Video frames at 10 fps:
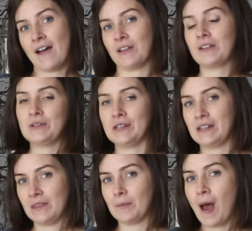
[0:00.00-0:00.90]
included
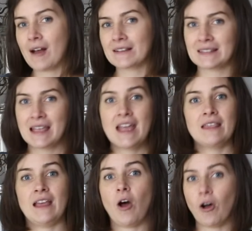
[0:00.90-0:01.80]
in the box.
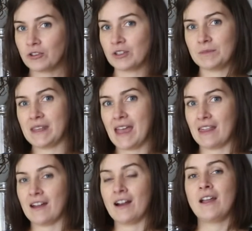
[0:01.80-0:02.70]
They all ship
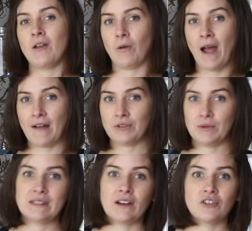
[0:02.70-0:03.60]
together after
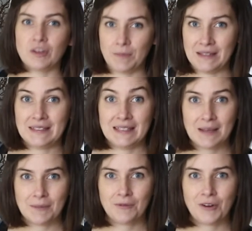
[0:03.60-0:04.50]
we start shipping
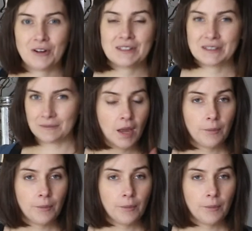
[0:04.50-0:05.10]
December 1st.